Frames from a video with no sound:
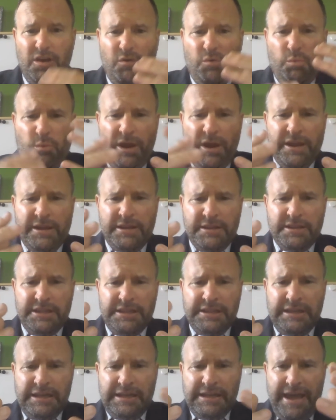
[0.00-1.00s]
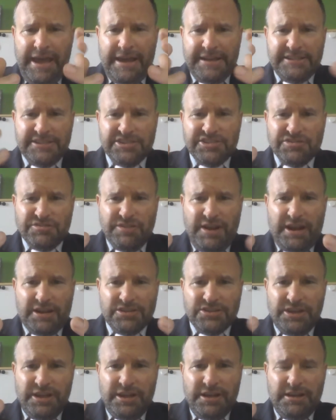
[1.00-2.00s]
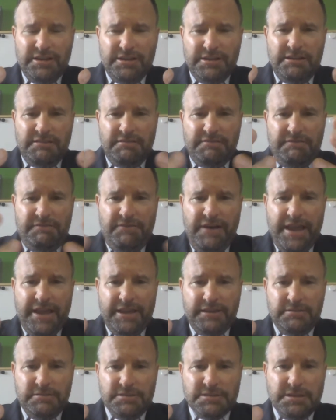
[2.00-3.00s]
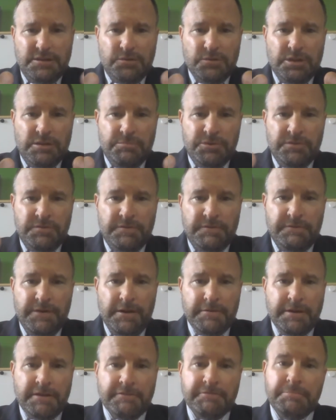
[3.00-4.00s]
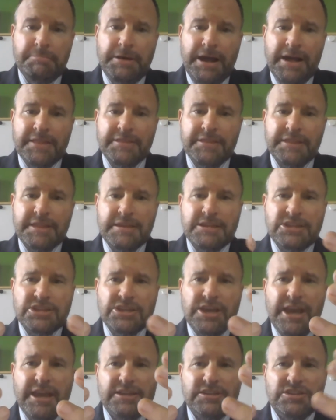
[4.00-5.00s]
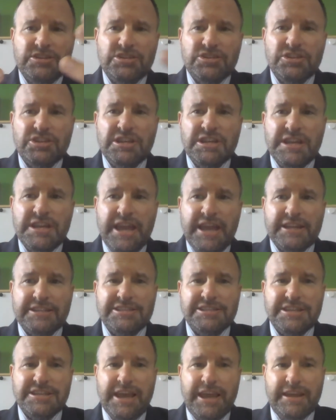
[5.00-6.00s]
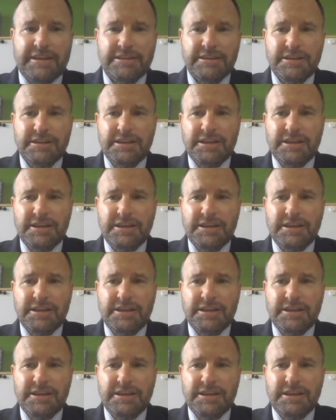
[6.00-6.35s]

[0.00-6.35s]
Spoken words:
when the lattice structure fails, or they move far enough apart that they change to the next state.